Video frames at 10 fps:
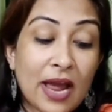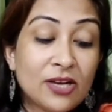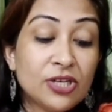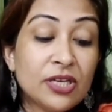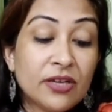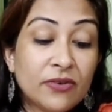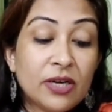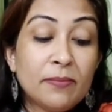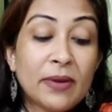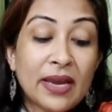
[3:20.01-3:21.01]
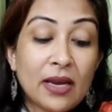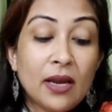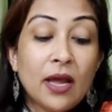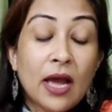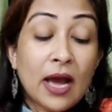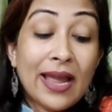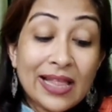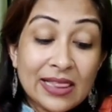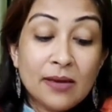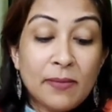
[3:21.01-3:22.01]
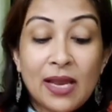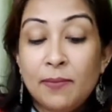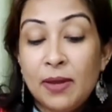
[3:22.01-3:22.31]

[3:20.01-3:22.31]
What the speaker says: and she delivered a healthy male